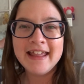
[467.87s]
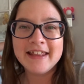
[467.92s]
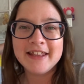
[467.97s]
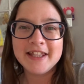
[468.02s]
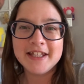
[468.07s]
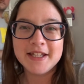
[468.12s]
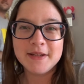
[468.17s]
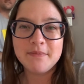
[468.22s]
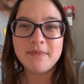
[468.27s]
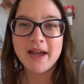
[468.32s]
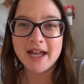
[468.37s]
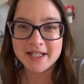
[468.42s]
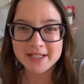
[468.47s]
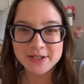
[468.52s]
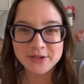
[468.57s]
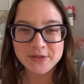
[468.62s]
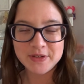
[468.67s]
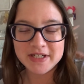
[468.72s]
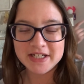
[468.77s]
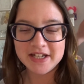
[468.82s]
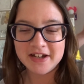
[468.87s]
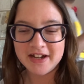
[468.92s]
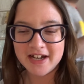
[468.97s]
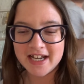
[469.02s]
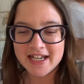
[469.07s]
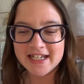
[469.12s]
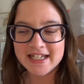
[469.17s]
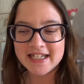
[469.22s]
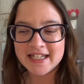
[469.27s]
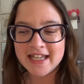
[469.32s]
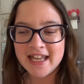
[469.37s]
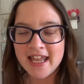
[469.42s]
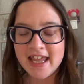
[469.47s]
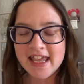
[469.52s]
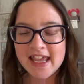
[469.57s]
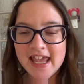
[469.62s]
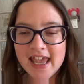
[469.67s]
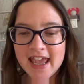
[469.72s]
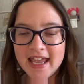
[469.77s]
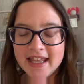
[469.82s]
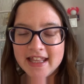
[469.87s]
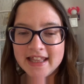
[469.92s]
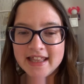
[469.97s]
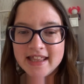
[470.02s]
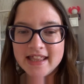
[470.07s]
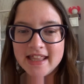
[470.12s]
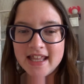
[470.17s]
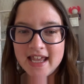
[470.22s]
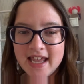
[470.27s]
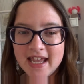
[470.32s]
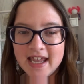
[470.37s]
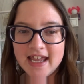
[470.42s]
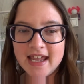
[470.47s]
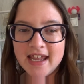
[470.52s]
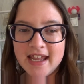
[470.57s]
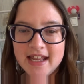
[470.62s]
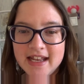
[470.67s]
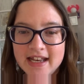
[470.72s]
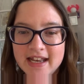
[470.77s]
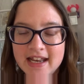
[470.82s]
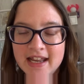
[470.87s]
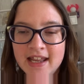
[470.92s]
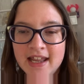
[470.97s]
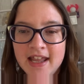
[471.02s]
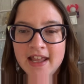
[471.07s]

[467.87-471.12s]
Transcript: The battery died, and then